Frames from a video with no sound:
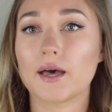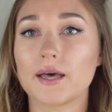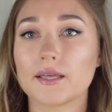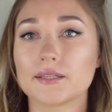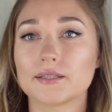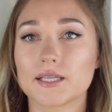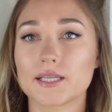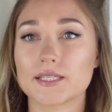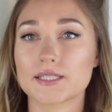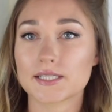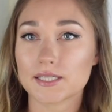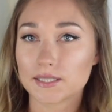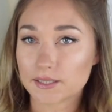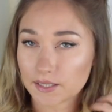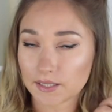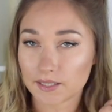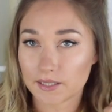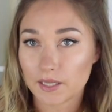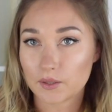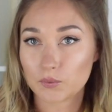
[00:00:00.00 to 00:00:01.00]
And that's it,
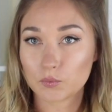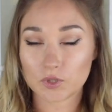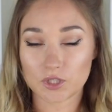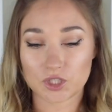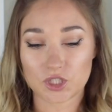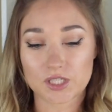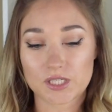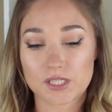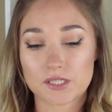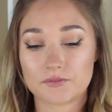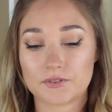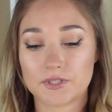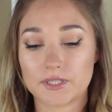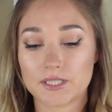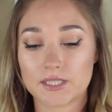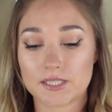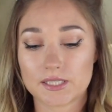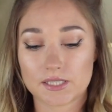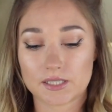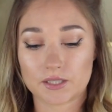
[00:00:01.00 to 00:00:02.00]
and then we just
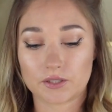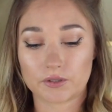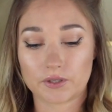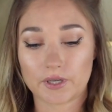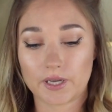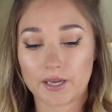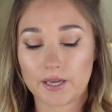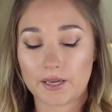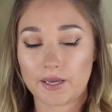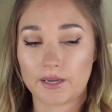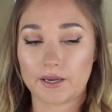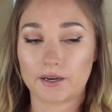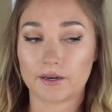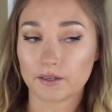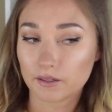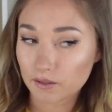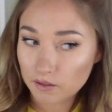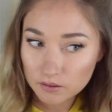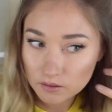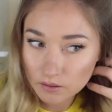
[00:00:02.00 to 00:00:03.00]
release our
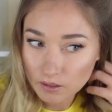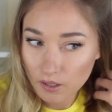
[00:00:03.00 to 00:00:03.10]
hair,